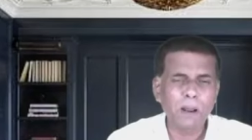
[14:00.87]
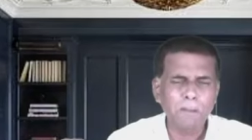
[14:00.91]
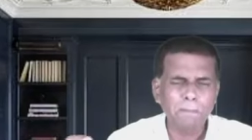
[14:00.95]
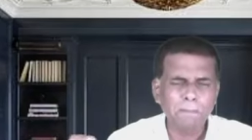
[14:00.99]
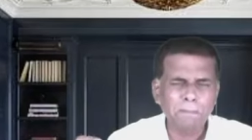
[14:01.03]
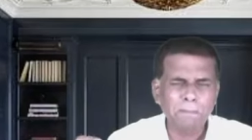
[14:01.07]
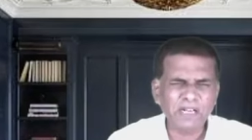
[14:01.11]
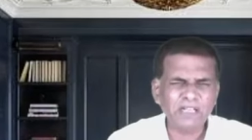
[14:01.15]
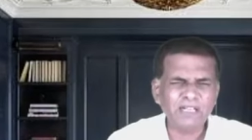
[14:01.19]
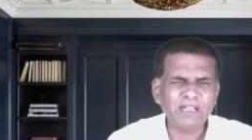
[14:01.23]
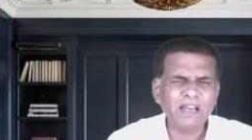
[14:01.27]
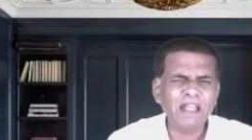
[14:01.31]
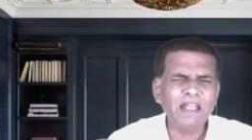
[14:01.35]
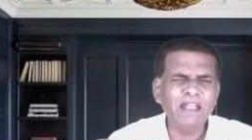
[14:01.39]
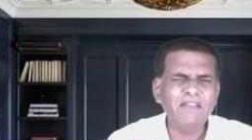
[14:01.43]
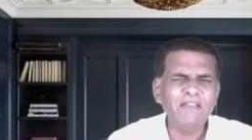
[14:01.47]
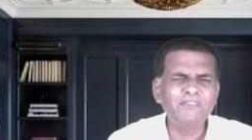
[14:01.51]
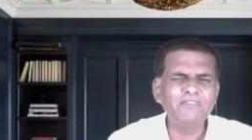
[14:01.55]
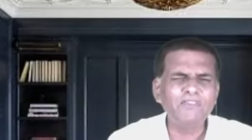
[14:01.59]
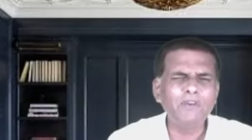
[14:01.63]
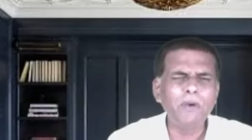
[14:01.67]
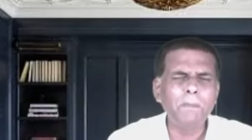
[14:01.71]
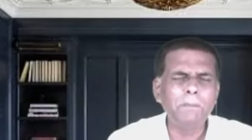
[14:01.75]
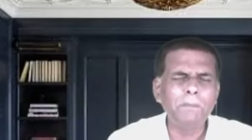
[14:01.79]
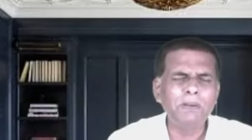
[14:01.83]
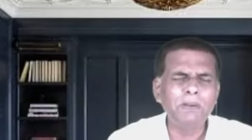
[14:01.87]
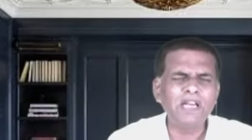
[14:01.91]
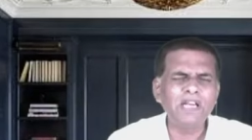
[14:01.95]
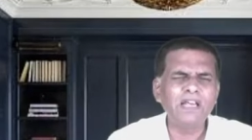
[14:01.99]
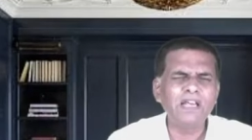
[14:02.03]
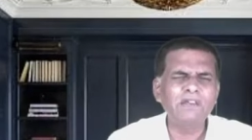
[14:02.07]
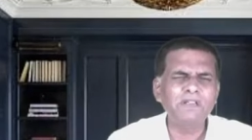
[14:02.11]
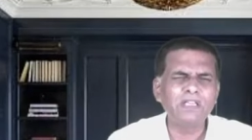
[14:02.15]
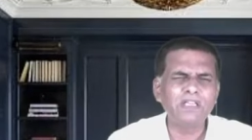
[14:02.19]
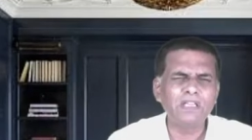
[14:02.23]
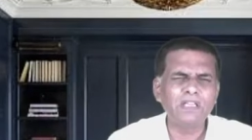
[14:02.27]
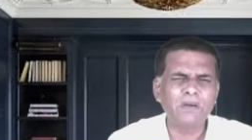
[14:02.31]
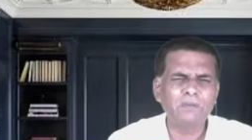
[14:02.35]
But if you
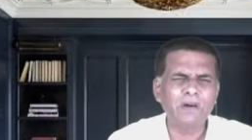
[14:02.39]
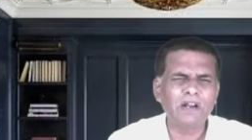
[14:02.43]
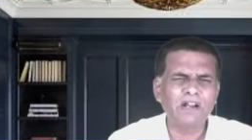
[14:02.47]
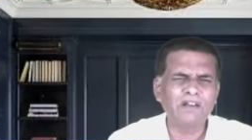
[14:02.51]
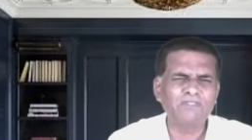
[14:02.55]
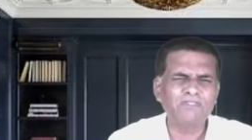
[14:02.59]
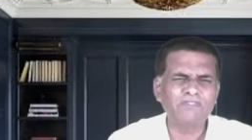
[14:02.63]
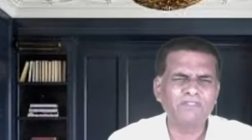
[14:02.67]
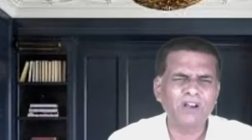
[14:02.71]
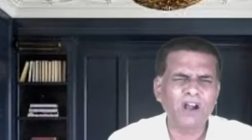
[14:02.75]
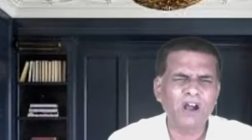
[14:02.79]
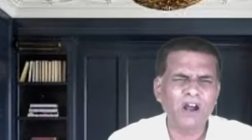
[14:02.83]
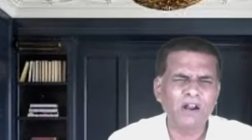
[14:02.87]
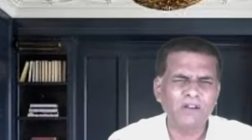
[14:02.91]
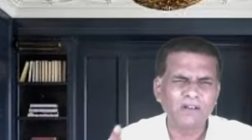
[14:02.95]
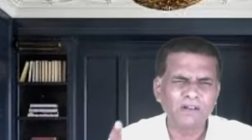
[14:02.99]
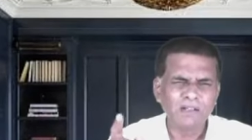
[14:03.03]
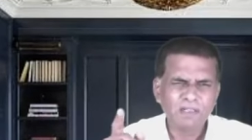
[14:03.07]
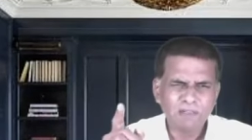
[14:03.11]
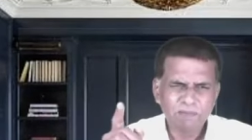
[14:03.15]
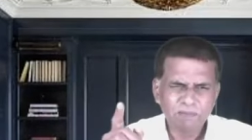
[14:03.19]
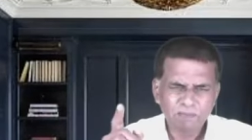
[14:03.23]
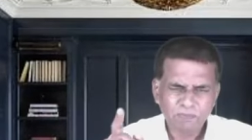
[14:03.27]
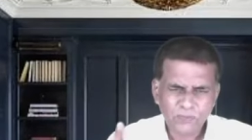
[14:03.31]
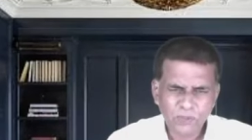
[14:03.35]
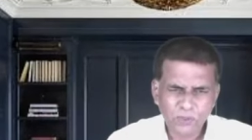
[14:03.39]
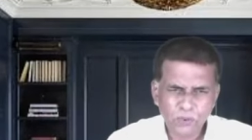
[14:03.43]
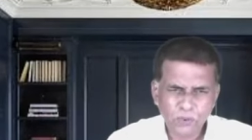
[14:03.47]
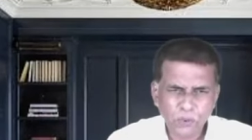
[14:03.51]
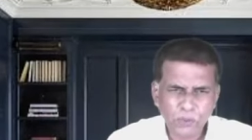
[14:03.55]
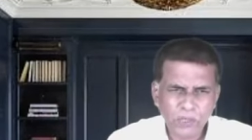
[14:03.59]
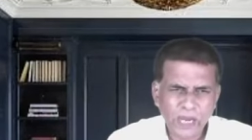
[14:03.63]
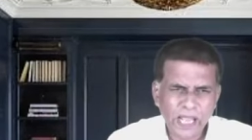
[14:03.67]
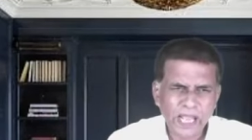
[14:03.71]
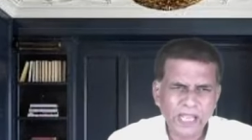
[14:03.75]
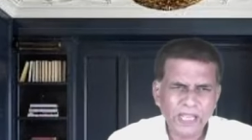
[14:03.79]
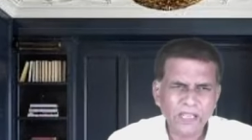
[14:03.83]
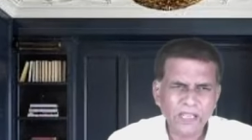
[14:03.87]
believe in the word of God,
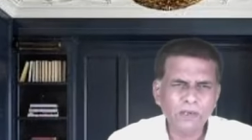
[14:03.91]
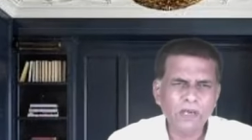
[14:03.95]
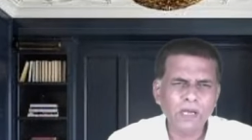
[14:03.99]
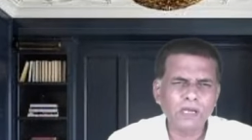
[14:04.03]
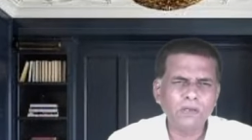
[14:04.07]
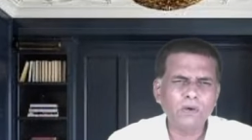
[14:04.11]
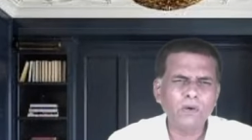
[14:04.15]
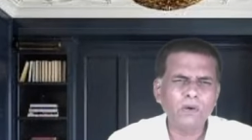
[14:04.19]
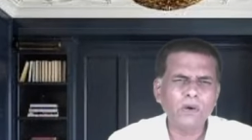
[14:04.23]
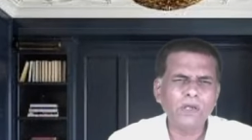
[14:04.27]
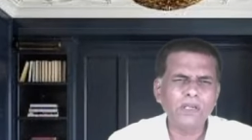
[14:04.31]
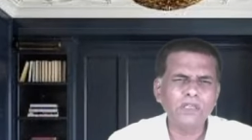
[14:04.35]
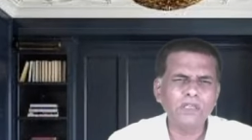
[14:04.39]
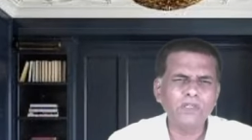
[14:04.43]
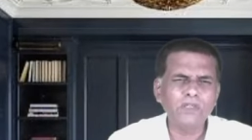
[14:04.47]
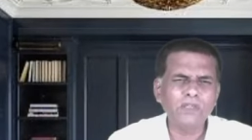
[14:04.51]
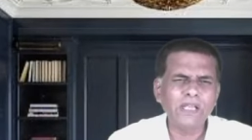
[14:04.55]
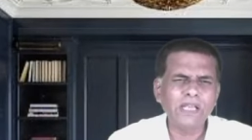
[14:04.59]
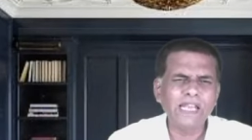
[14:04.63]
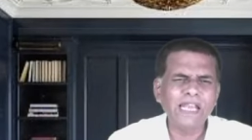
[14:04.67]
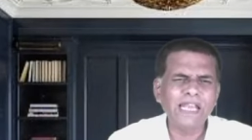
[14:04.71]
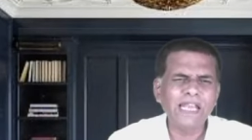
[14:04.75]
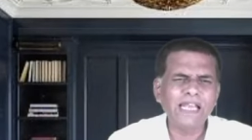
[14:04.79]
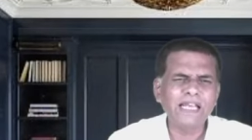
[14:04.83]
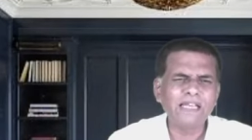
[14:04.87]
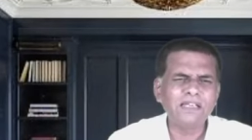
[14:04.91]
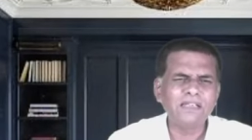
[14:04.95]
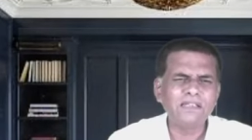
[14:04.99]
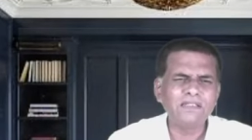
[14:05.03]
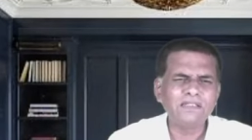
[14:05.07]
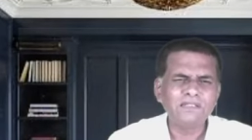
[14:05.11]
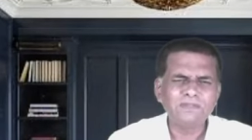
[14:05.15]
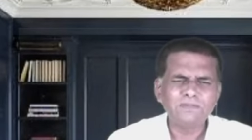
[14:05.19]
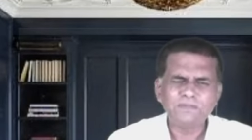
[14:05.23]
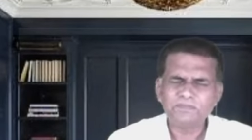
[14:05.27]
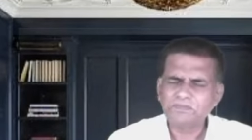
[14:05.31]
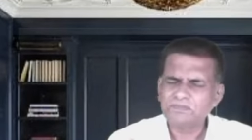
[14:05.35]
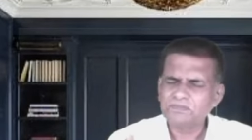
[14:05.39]
today you are going to healed.